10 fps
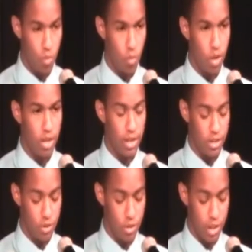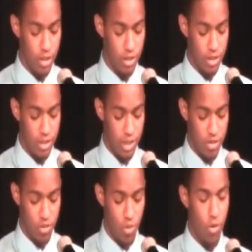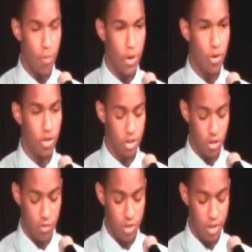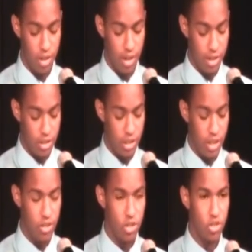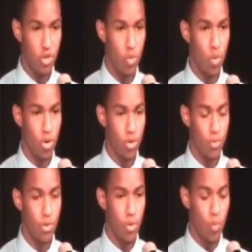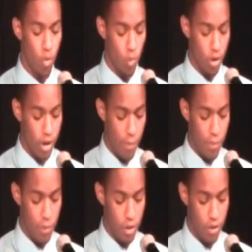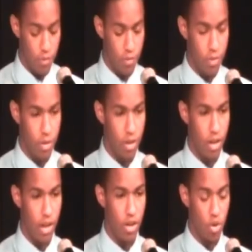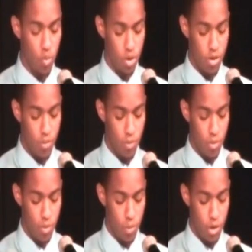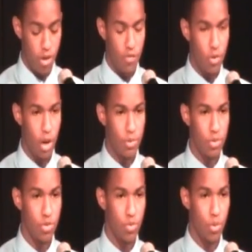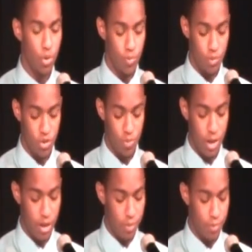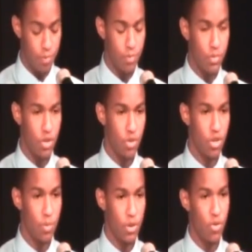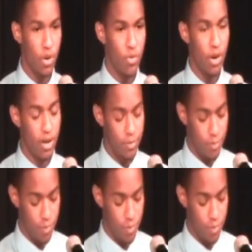Look at each new challenge as a chance to grow and better ourselves. It's a chance to show the world what we're capable of. At Oakwood, when you hear of new obstacles on the road, you smile. You know it's going to be a great ride.